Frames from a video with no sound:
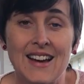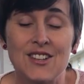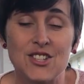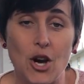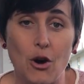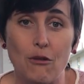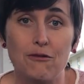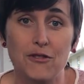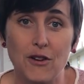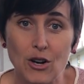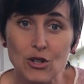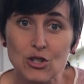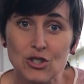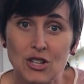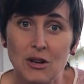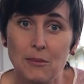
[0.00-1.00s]
So
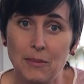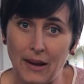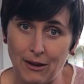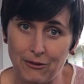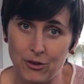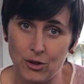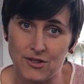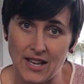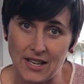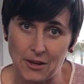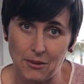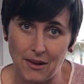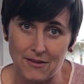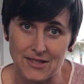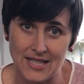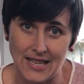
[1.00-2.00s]
first, pick foods that you
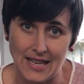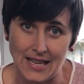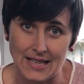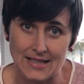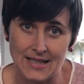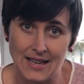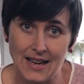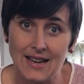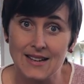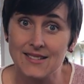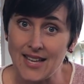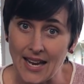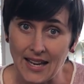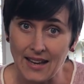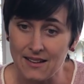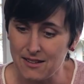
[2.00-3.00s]
love to eat.
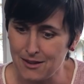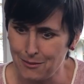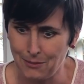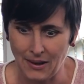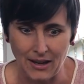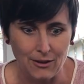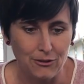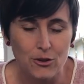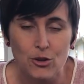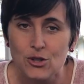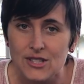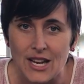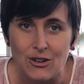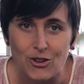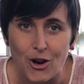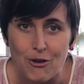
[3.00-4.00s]
Second, pick foods
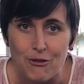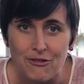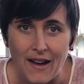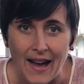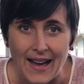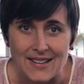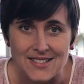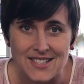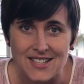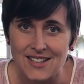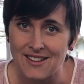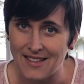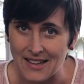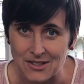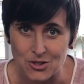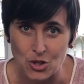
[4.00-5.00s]
that grow fast.
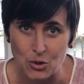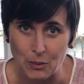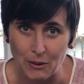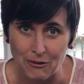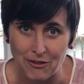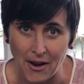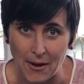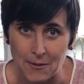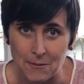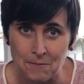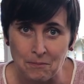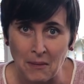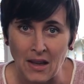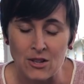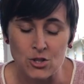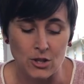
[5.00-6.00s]
That's super fun.
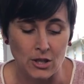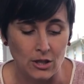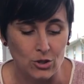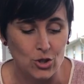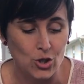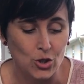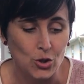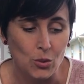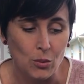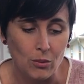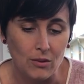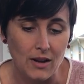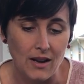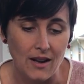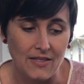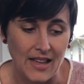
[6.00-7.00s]
So there are two
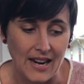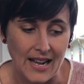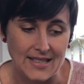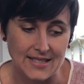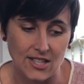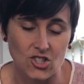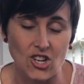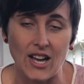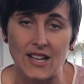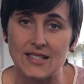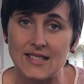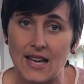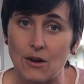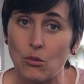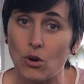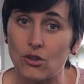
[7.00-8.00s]
that I suggest
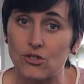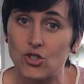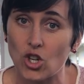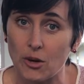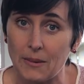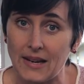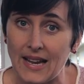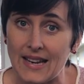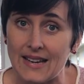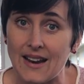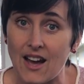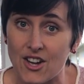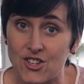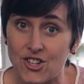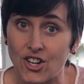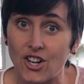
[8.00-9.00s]
that will germinate in
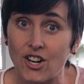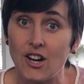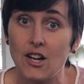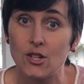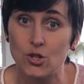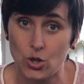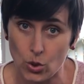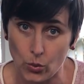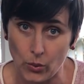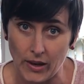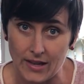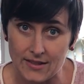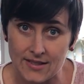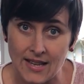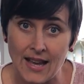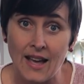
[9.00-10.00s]
under 2
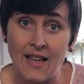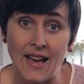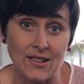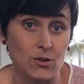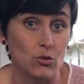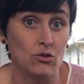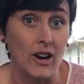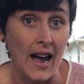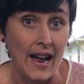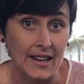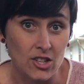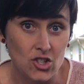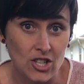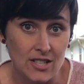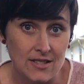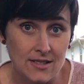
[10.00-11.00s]
weeks. That's
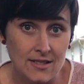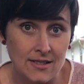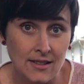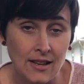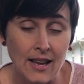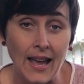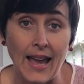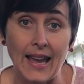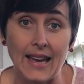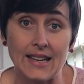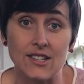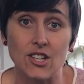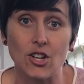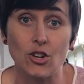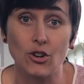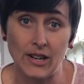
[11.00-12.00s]
radishes
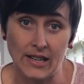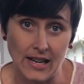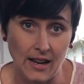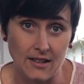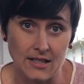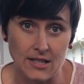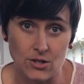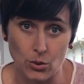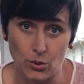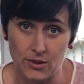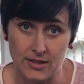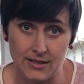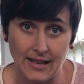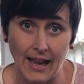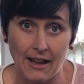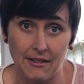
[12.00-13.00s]
and green onions or
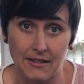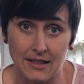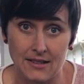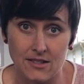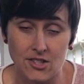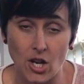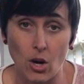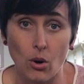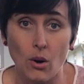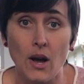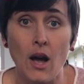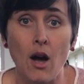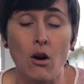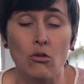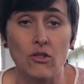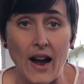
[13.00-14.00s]
scallions. So
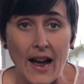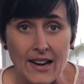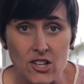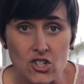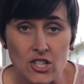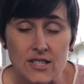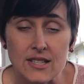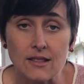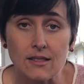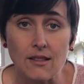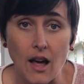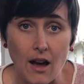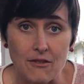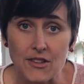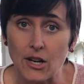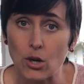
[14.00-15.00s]
radishes
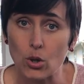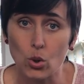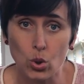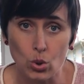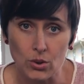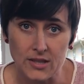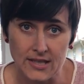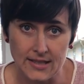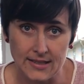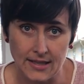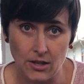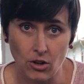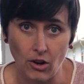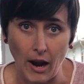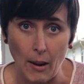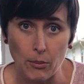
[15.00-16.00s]
they're a cool season
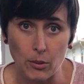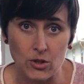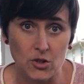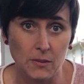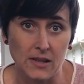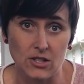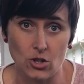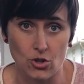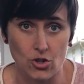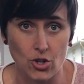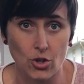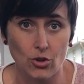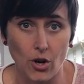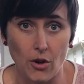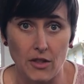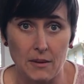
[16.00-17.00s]
crop, which means you should
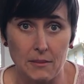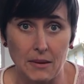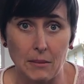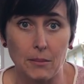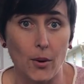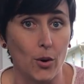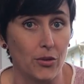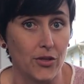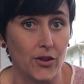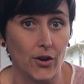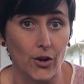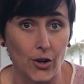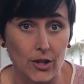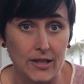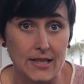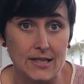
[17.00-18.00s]
grow them in both the
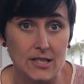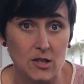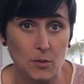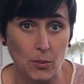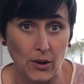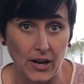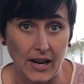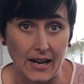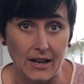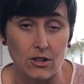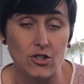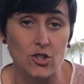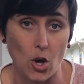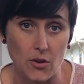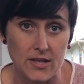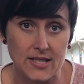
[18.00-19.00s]
early spring, or
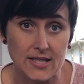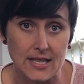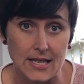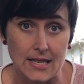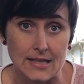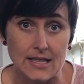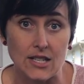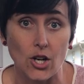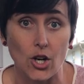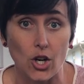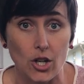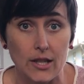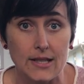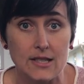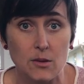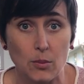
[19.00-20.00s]
sow the seeds in
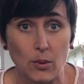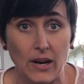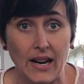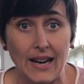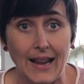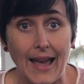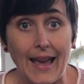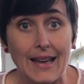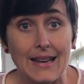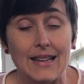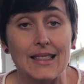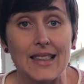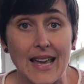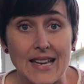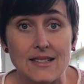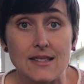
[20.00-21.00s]
early spring and
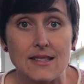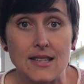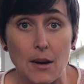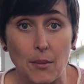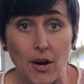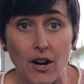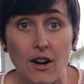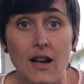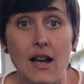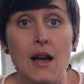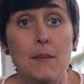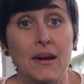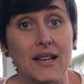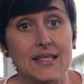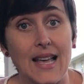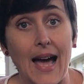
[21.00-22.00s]
late summer,
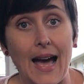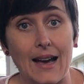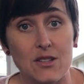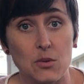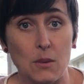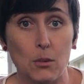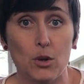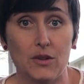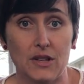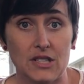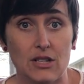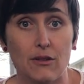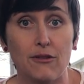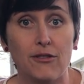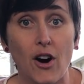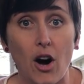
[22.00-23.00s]
because as we move
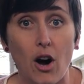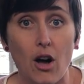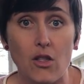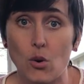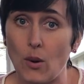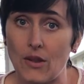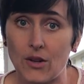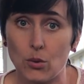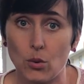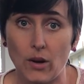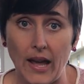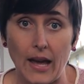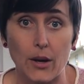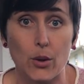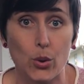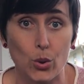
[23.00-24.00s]
into fall, the weather will
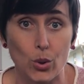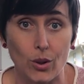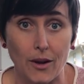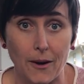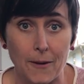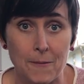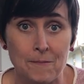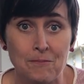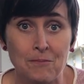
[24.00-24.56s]
get cooler.